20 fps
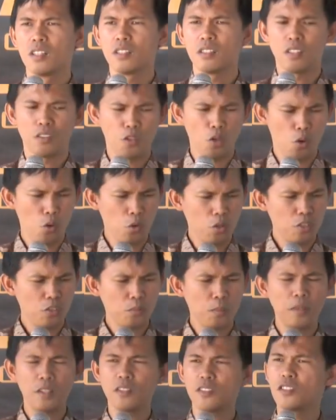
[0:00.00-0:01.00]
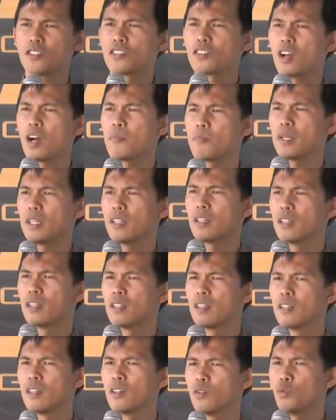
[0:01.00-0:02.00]
that the Holy Spirit is coming.
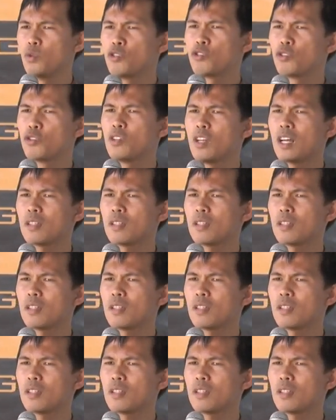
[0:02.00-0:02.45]
We should